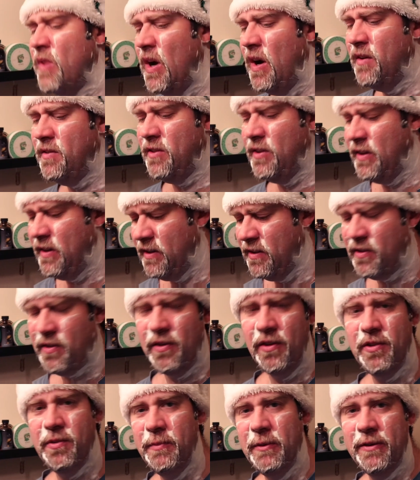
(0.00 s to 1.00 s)
Obviously, this
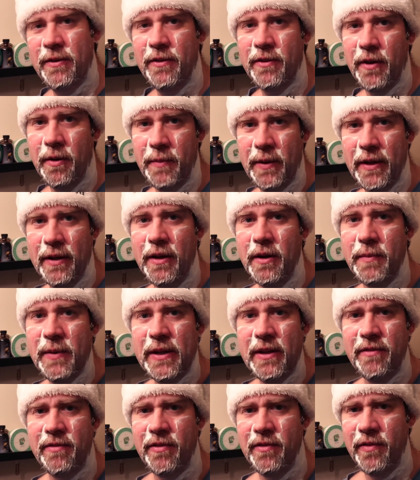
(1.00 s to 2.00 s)
Christmas is going to be a little bit
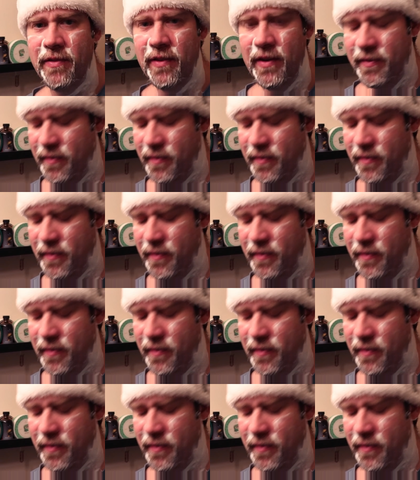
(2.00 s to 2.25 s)
different for